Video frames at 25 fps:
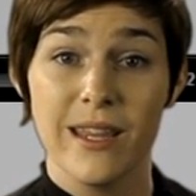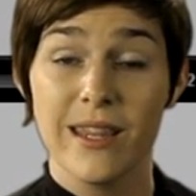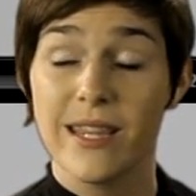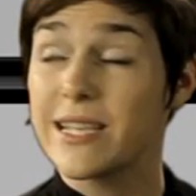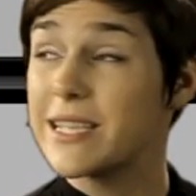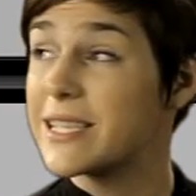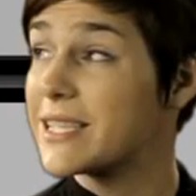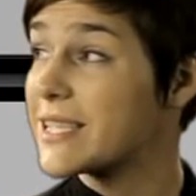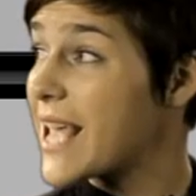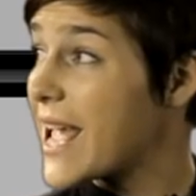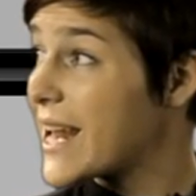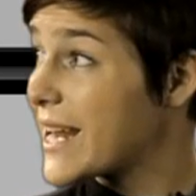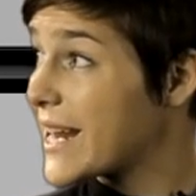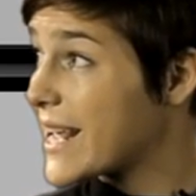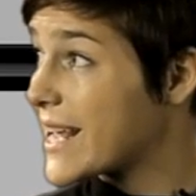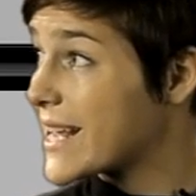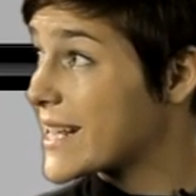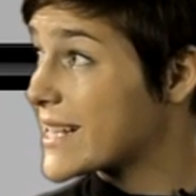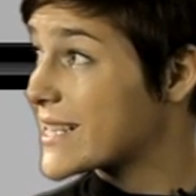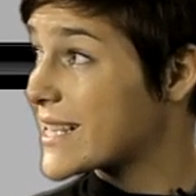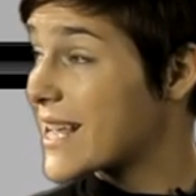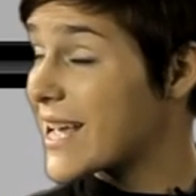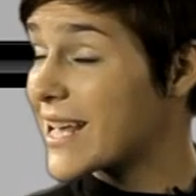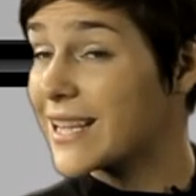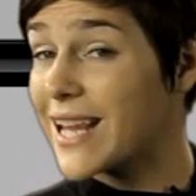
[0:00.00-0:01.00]
The
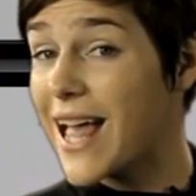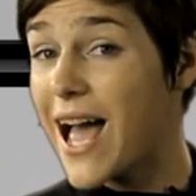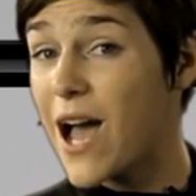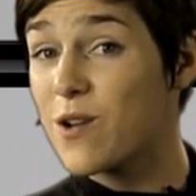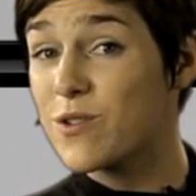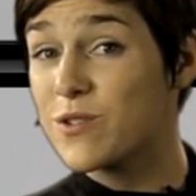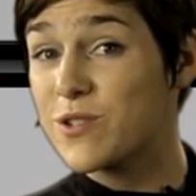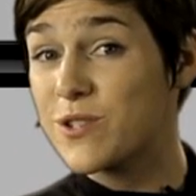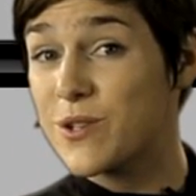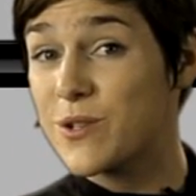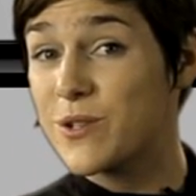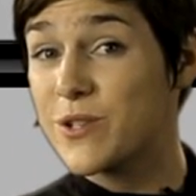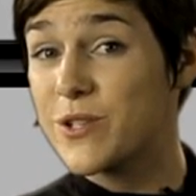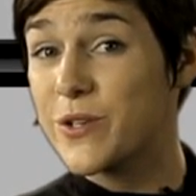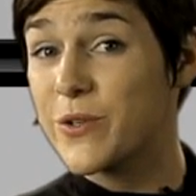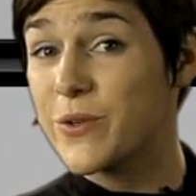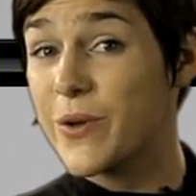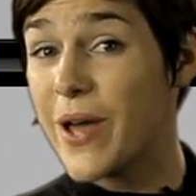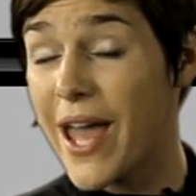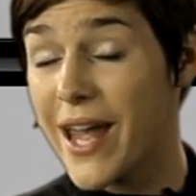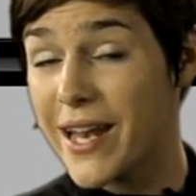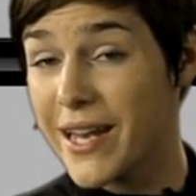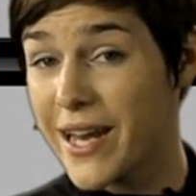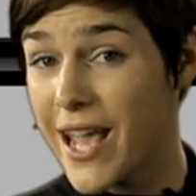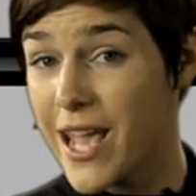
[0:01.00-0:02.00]
Settings allows you to
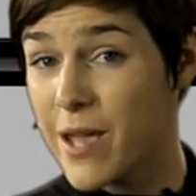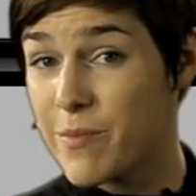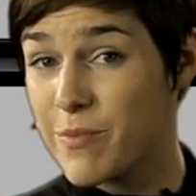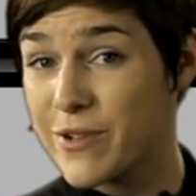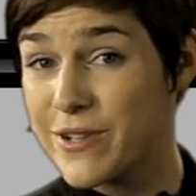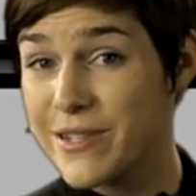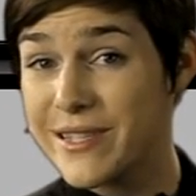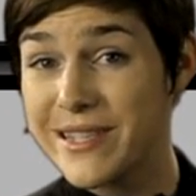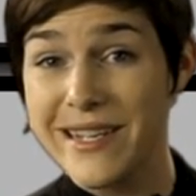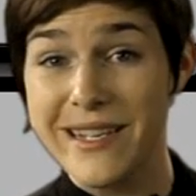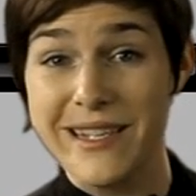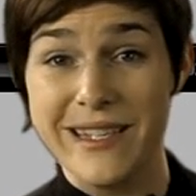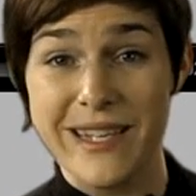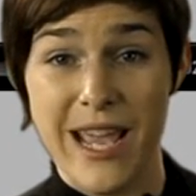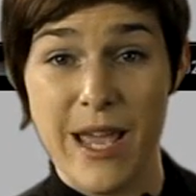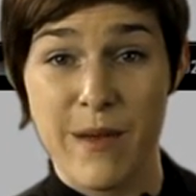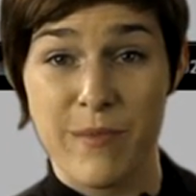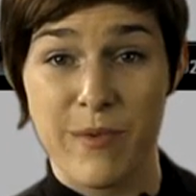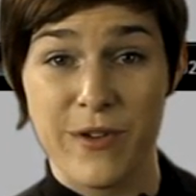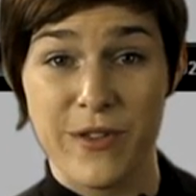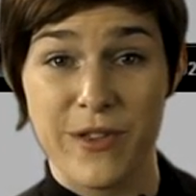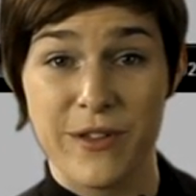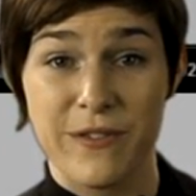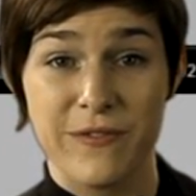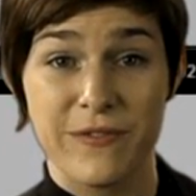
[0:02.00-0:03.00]

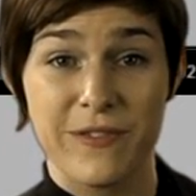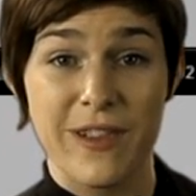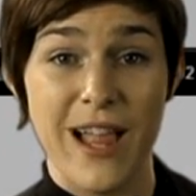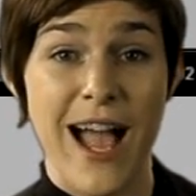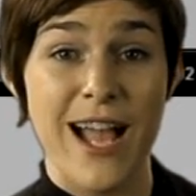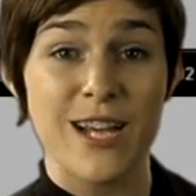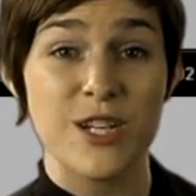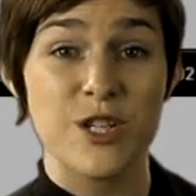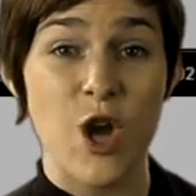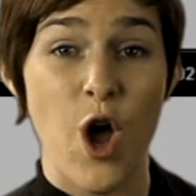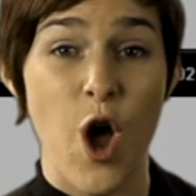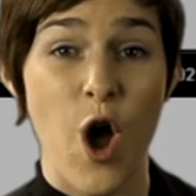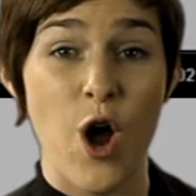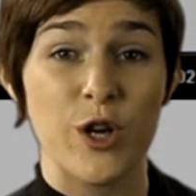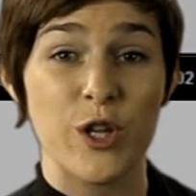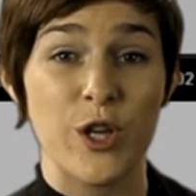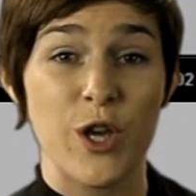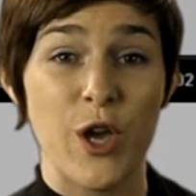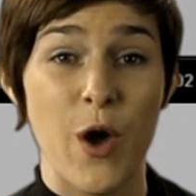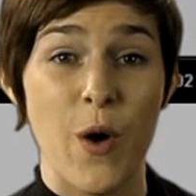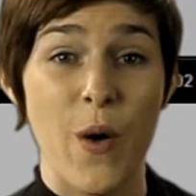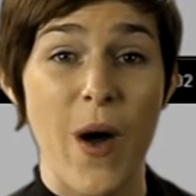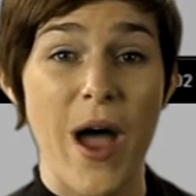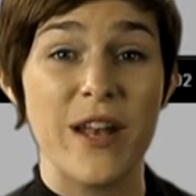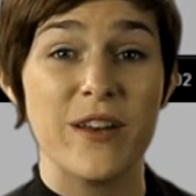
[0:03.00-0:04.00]
enable/disable the flash
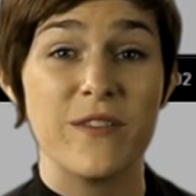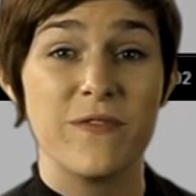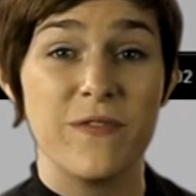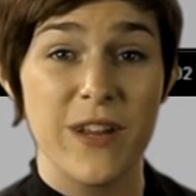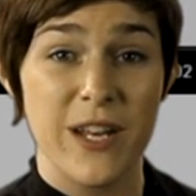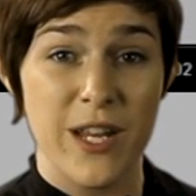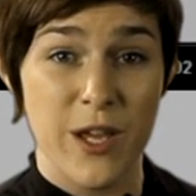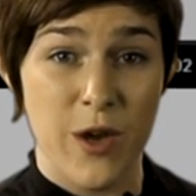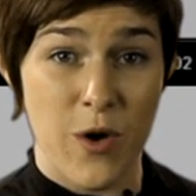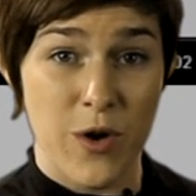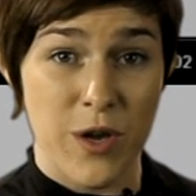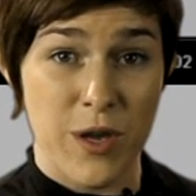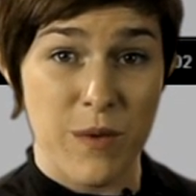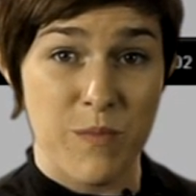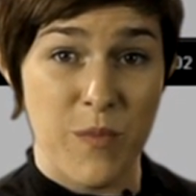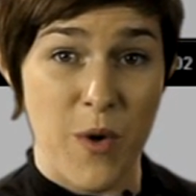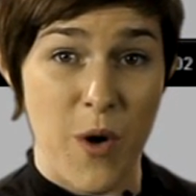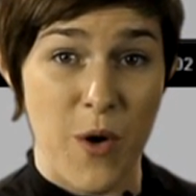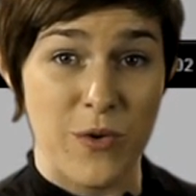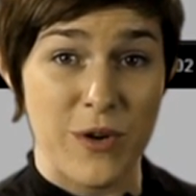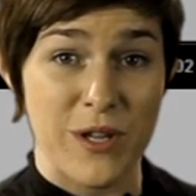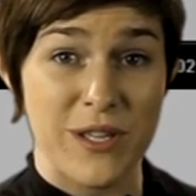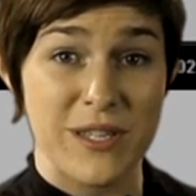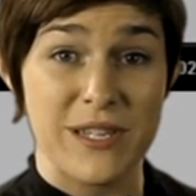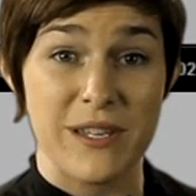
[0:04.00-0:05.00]
audio and video
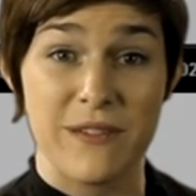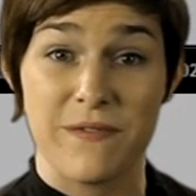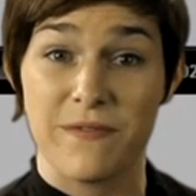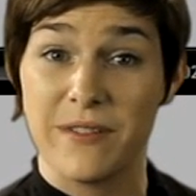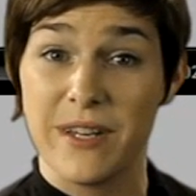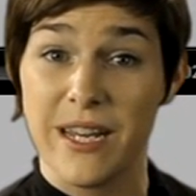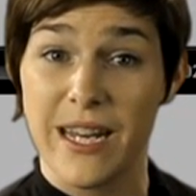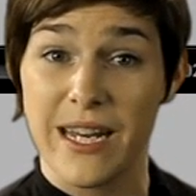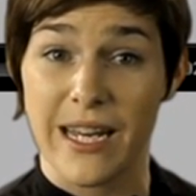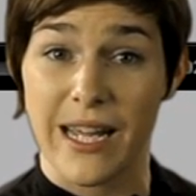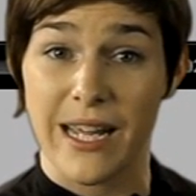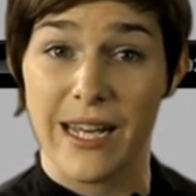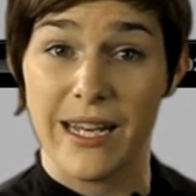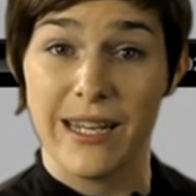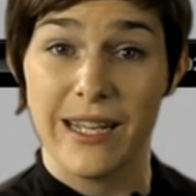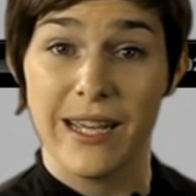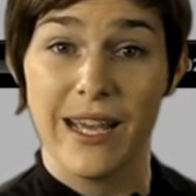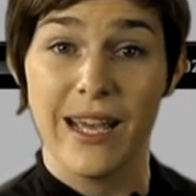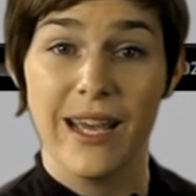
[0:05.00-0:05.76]
components if needed.